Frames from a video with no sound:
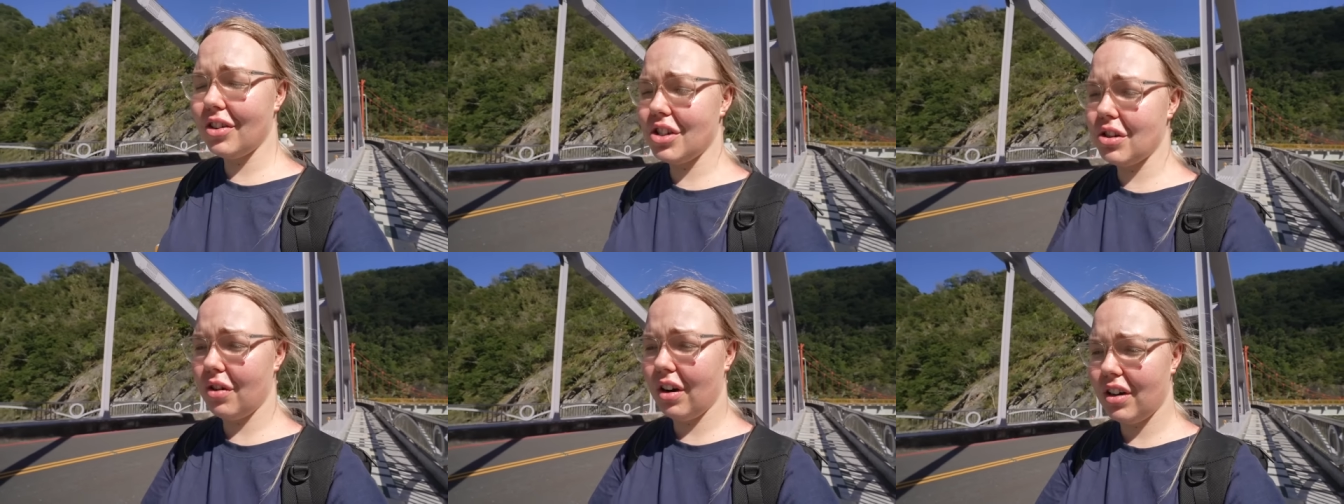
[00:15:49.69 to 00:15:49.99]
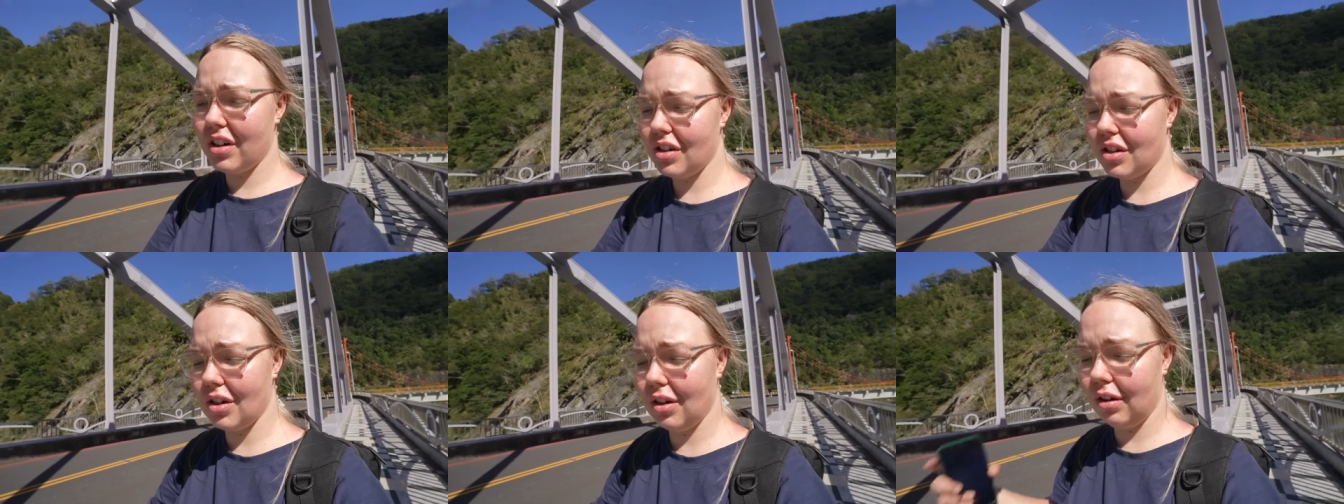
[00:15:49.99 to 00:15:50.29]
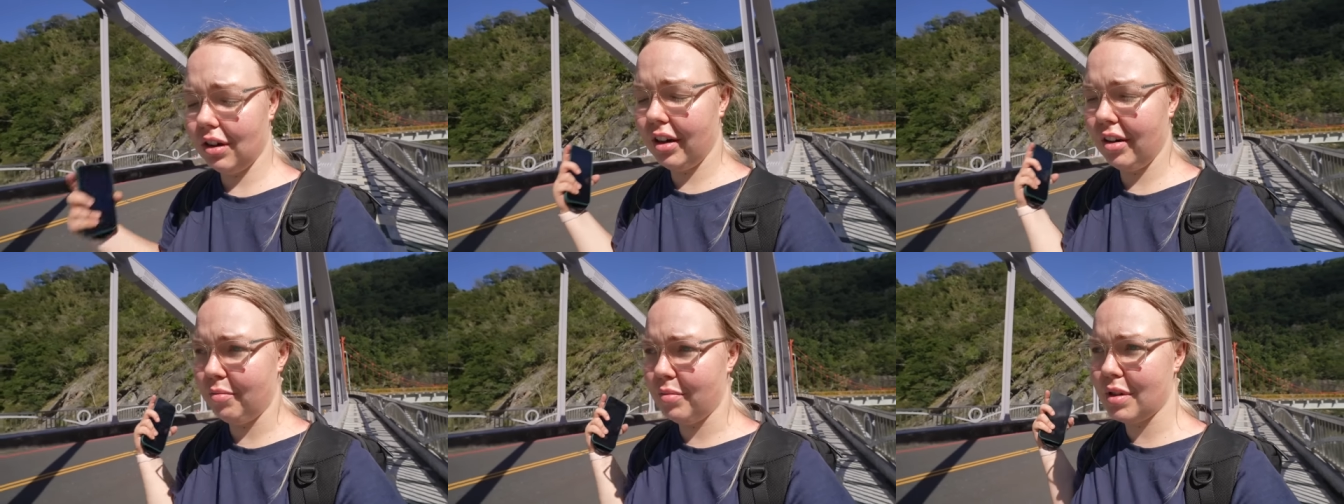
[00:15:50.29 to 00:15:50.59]
So I just
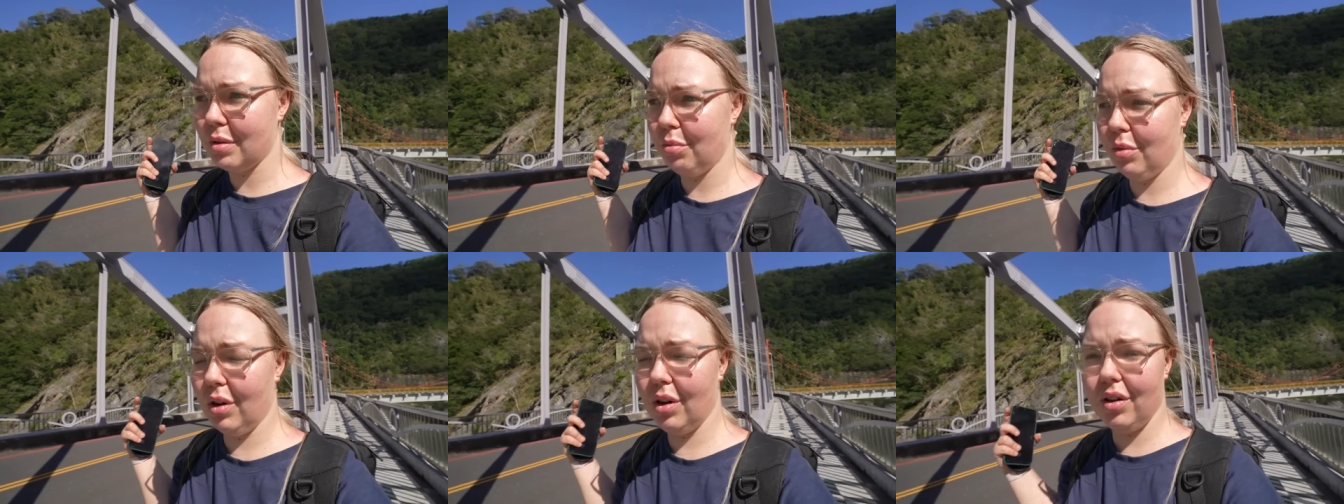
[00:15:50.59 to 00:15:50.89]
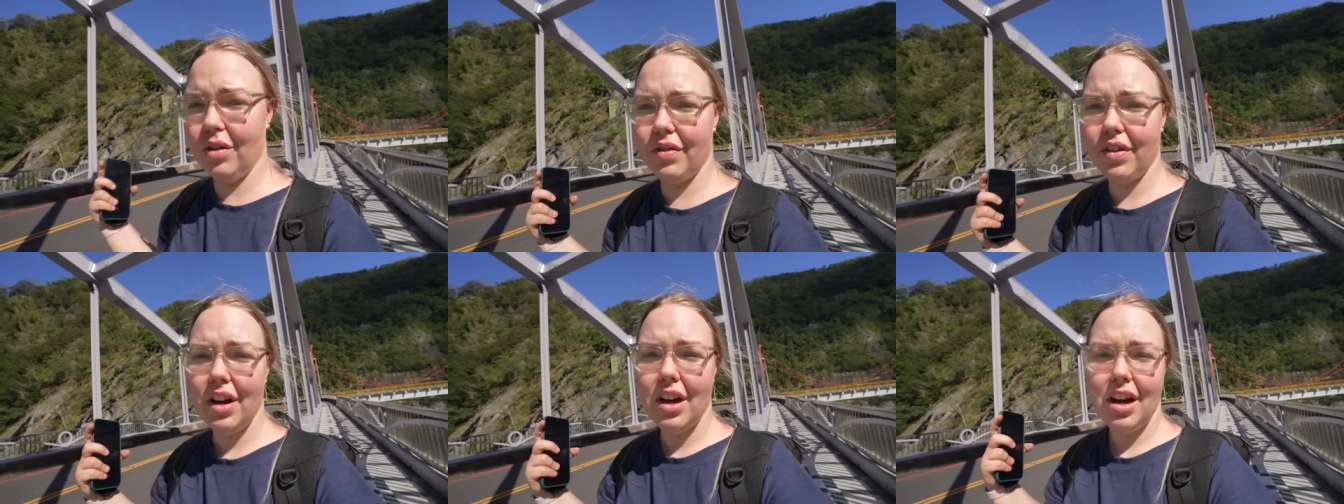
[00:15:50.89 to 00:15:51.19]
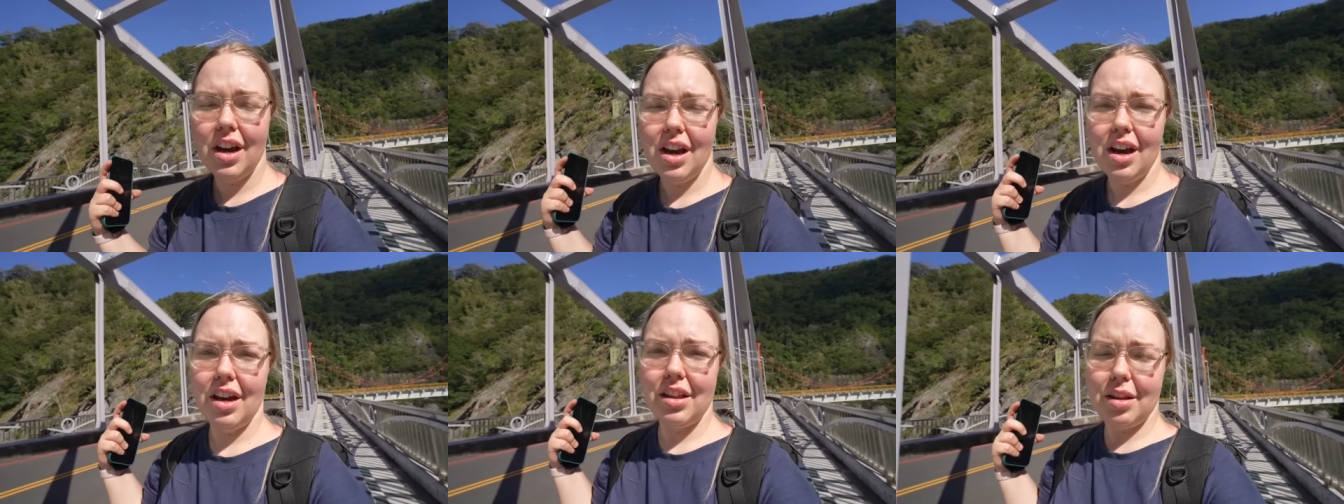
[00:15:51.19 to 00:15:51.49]
told him to move
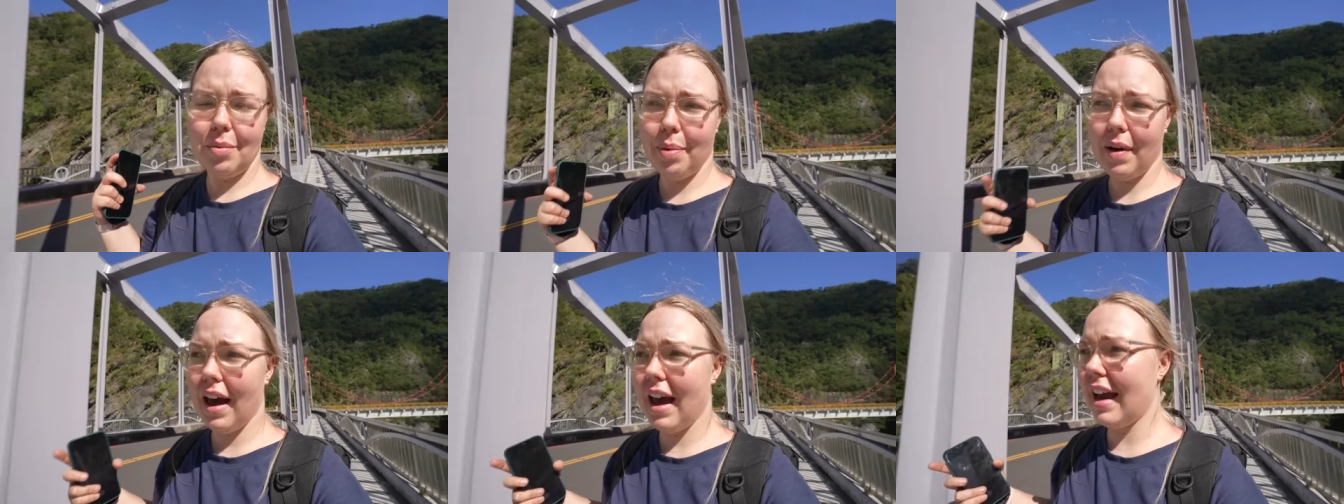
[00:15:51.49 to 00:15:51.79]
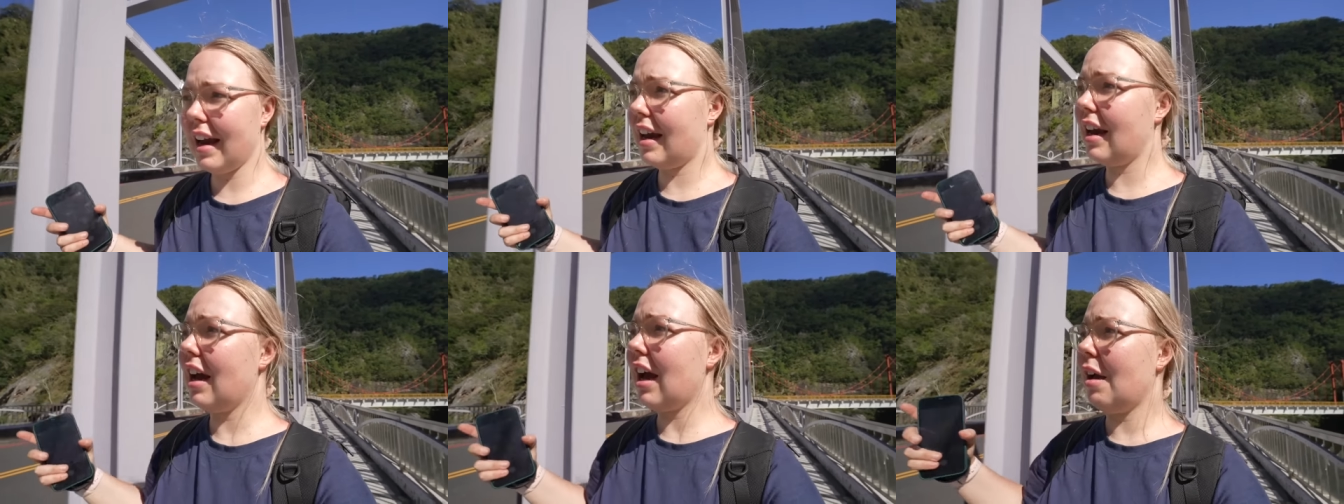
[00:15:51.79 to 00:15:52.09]
the bike.